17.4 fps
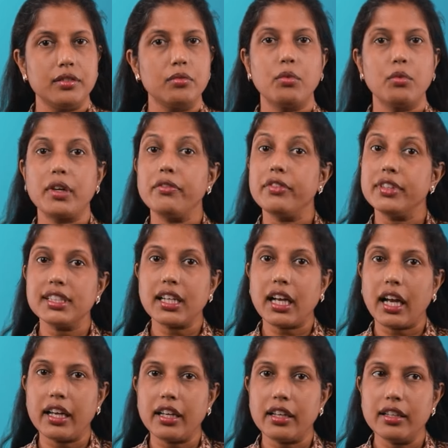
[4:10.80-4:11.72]
What was
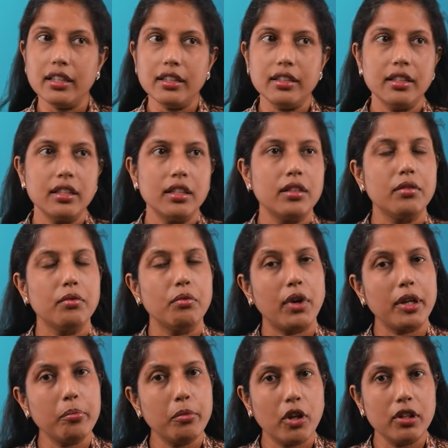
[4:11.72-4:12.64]
chiral?
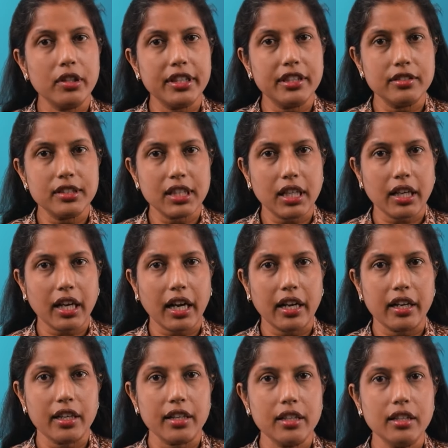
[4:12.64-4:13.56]
What molecules are
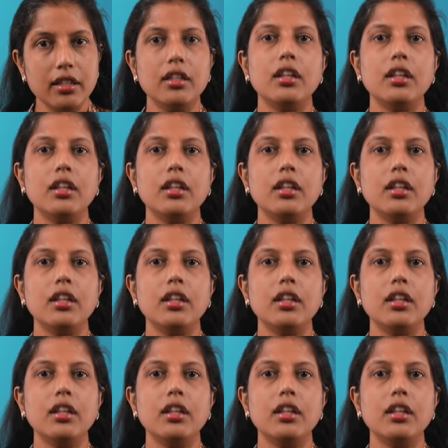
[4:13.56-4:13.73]
chiral?